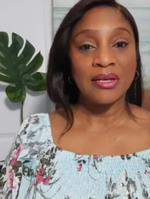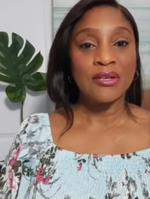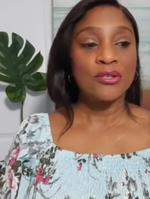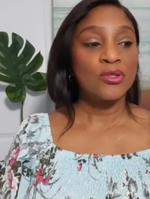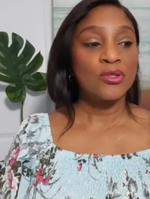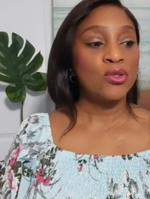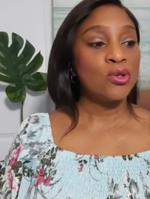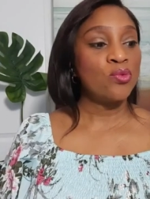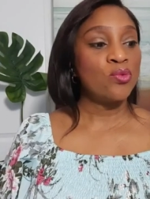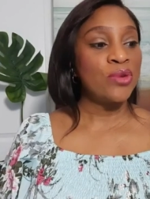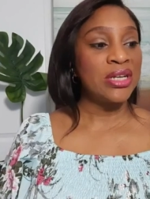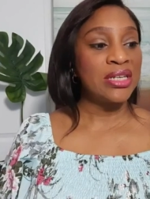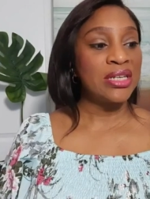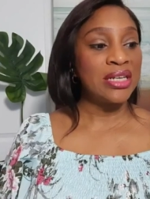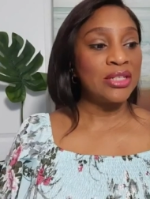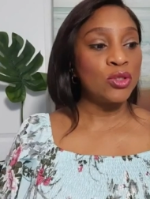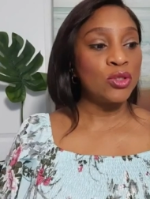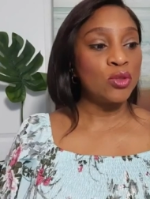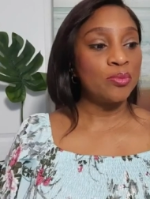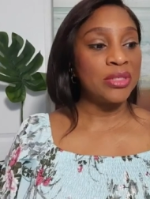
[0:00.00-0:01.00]
So we
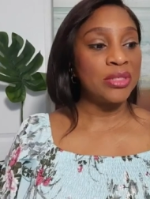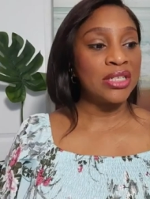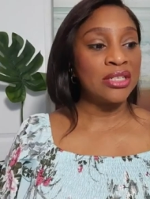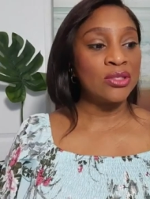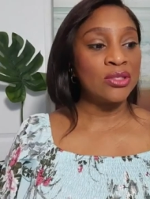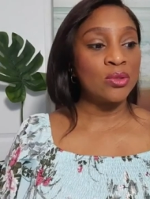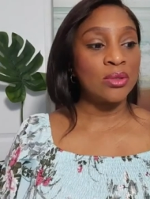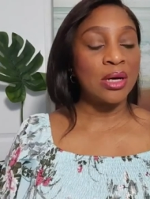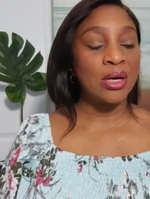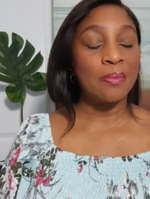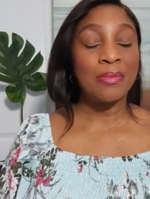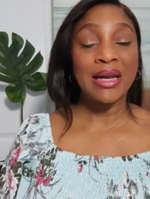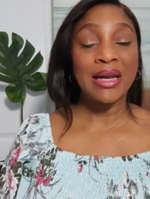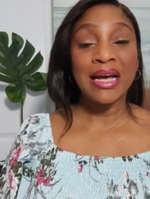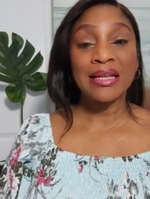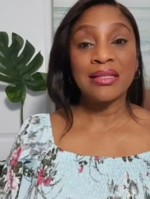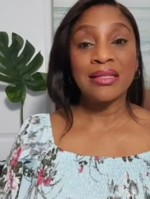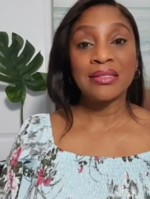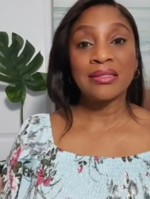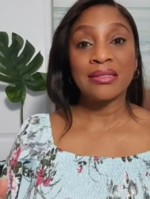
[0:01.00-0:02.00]
need to begin to
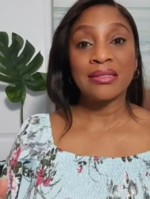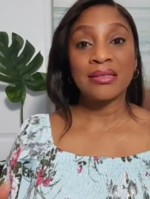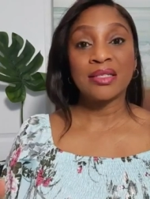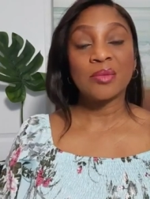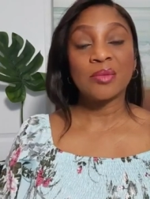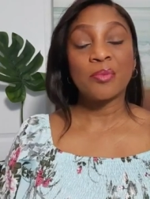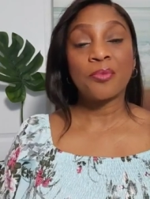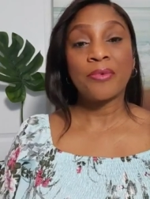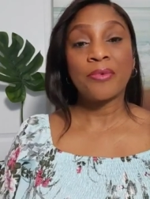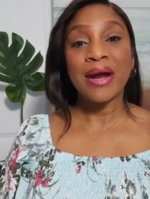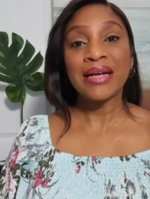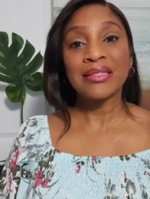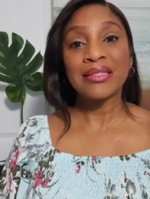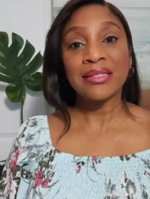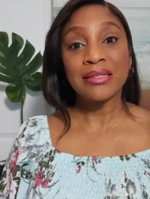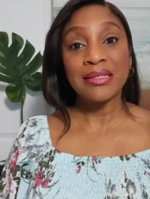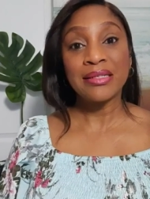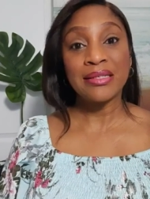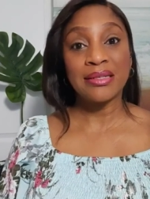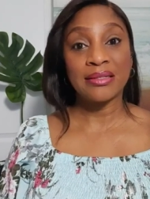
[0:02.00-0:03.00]
apply these things
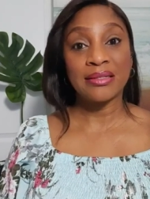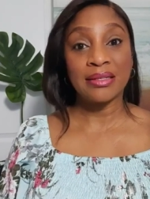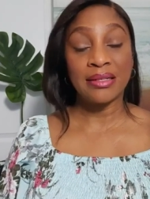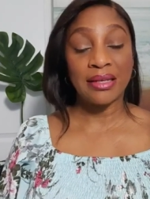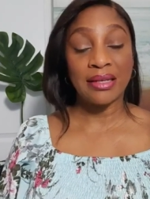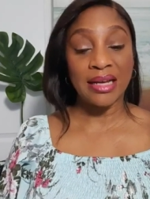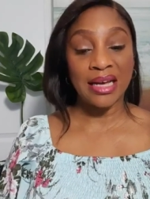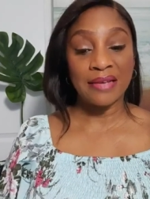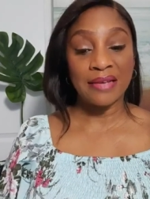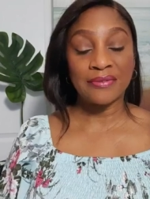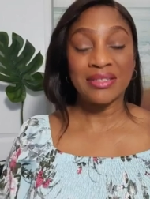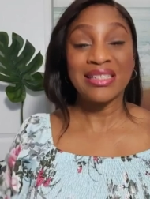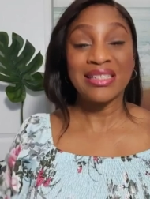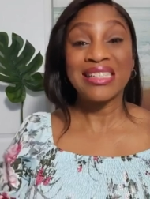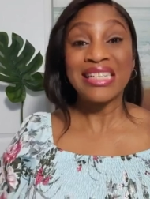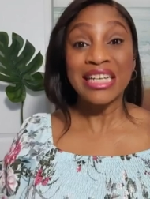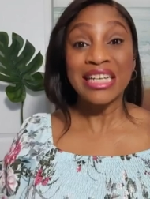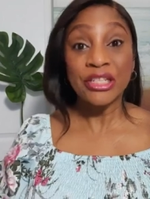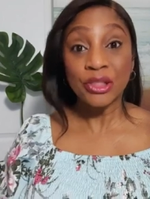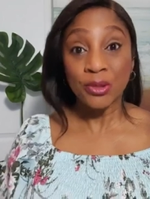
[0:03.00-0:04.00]
practically in our lives,
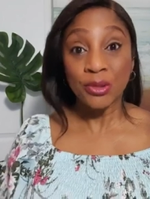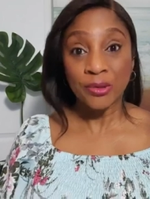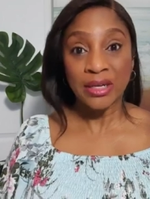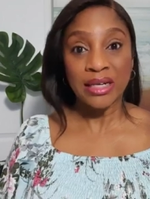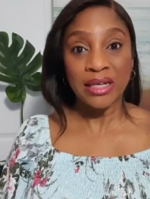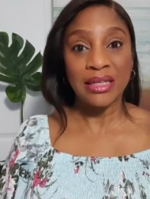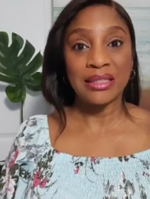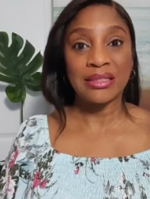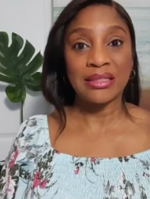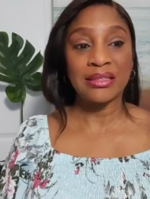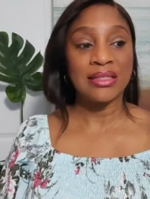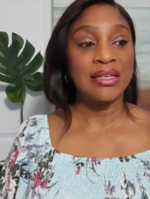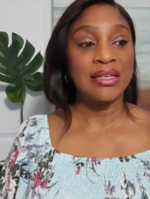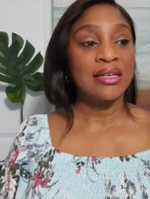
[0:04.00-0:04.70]
literally,